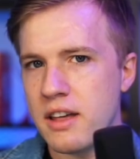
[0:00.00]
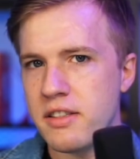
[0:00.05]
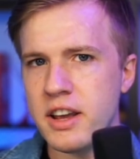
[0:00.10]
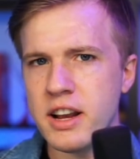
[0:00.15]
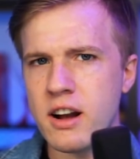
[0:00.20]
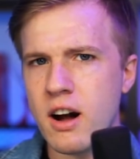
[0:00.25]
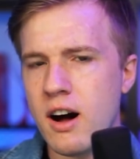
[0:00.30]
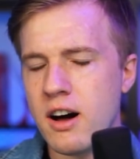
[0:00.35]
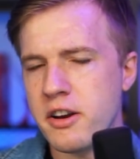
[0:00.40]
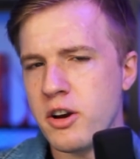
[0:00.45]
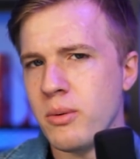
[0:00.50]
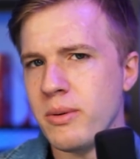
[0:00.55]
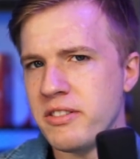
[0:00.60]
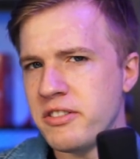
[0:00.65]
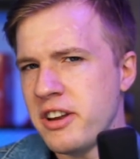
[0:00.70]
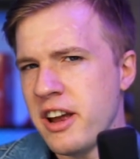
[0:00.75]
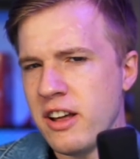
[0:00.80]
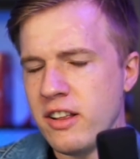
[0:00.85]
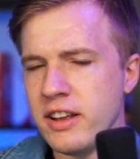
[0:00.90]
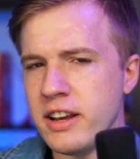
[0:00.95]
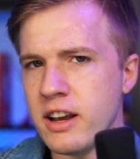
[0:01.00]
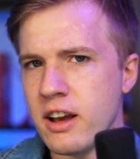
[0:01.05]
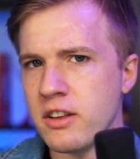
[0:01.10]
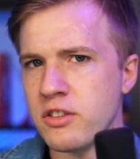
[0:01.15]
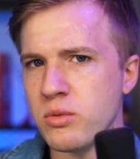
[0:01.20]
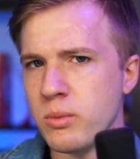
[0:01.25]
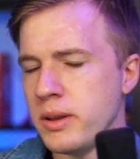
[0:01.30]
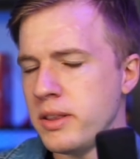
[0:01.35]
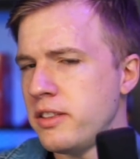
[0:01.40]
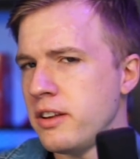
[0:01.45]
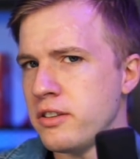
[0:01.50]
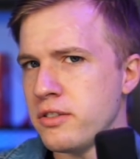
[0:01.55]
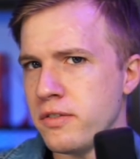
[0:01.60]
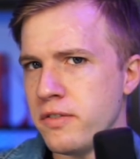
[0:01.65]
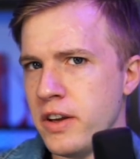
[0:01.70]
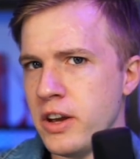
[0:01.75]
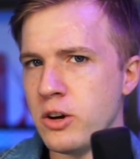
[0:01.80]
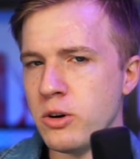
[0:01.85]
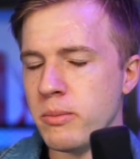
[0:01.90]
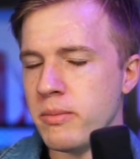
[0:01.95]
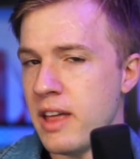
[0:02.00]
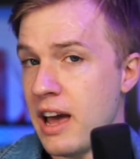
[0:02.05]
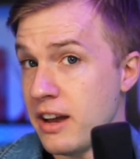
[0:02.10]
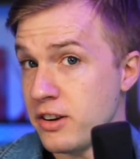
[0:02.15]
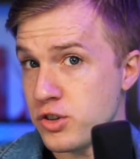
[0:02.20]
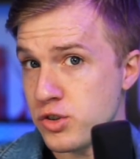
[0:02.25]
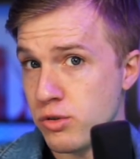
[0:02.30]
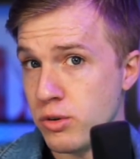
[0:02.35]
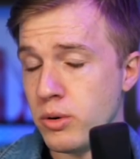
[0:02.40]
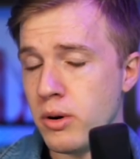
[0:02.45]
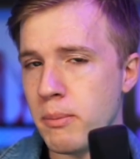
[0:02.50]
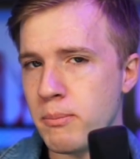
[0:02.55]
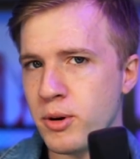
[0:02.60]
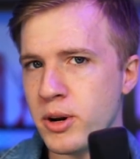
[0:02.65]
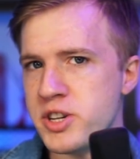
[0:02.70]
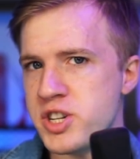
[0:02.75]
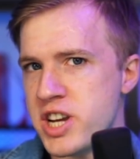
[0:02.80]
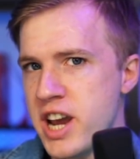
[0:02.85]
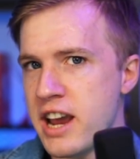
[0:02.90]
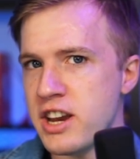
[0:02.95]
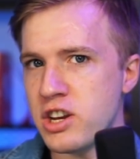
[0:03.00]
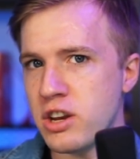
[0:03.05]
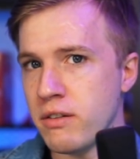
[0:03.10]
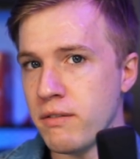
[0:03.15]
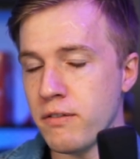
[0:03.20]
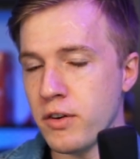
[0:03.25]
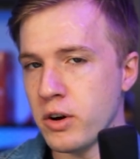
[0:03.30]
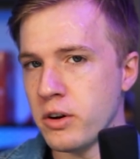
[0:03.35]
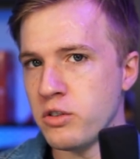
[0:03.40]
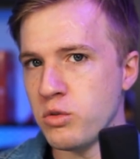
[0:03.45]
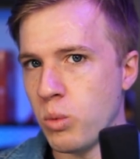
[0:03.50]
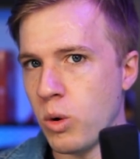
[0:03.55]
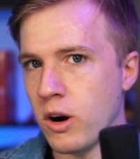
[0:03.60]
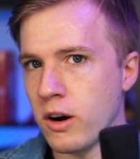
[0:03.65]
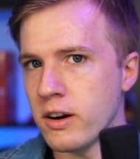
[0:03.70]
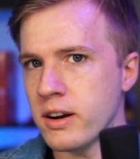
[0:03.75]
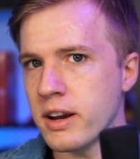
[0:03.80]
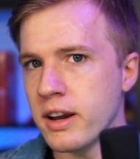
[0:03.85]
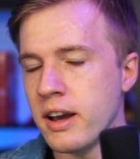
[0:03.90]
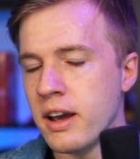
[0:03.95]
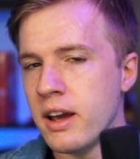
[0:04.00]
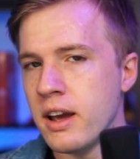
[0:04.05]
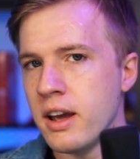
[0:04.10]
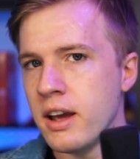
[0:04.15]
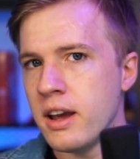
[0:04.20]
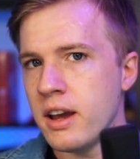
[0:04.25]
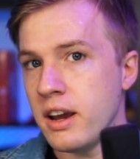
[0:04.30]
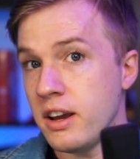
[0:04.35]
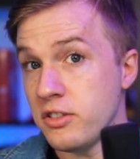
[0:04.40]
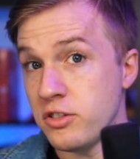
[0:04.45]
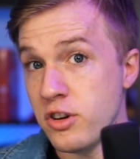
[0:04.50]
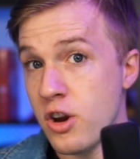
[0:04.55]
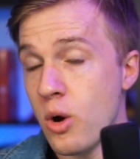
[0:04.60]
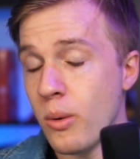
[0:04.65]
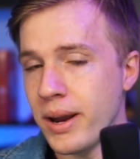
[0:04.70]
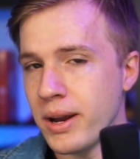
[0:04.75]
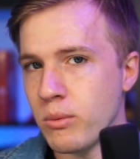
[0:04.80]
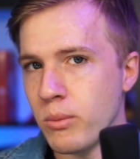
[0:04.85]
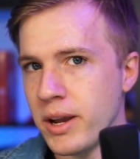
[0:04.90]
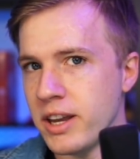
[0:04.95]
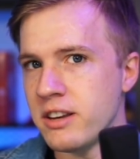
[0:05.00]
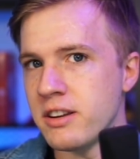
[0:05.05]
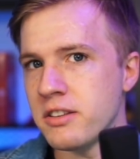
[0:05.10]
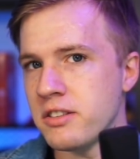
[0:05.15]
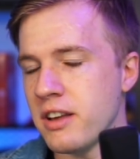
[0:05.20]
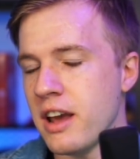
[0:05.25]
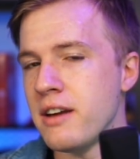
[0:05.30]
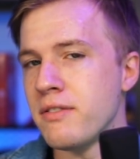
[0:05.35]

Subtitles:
think Anno is telling us with this film that true appreciation for his work is knowing when to say